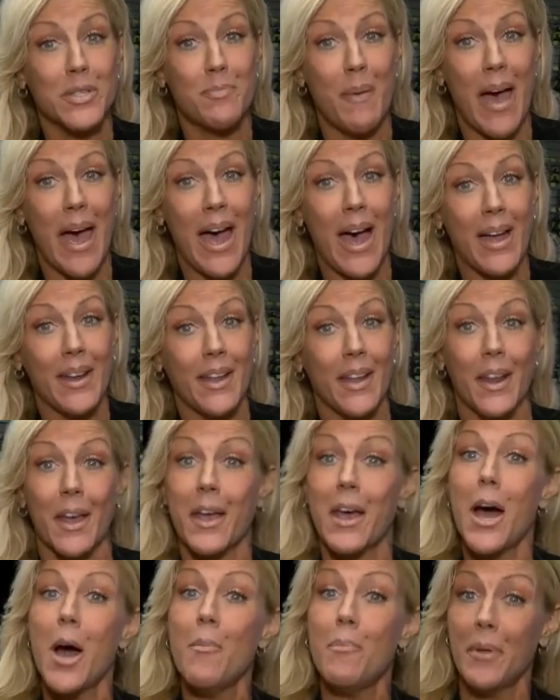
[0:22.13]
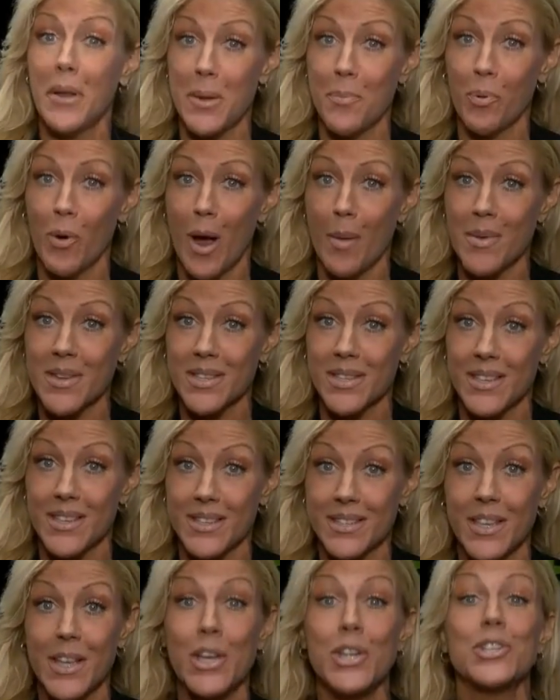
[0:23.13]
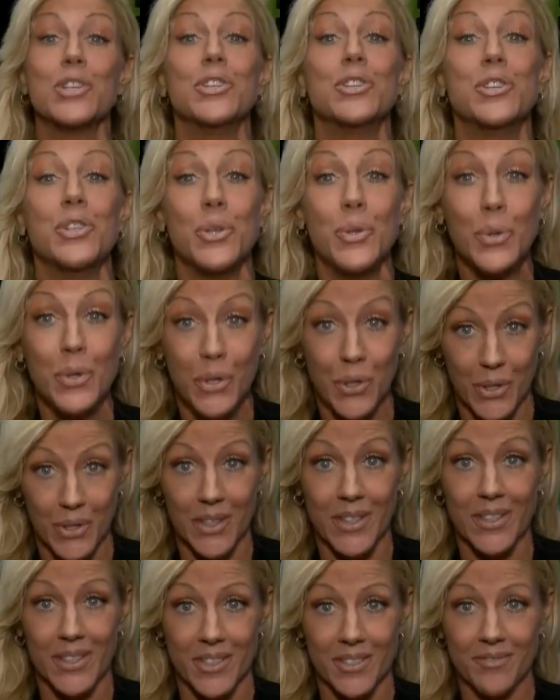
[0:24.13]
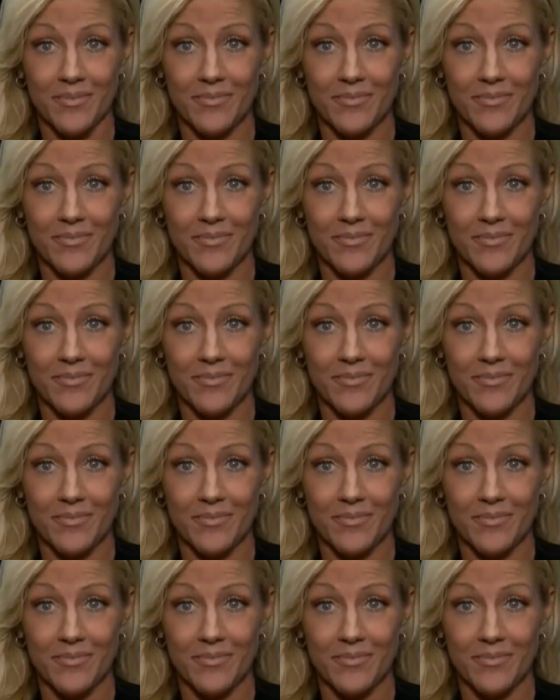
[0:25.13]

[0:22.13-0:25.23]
bad and a company promises to do good.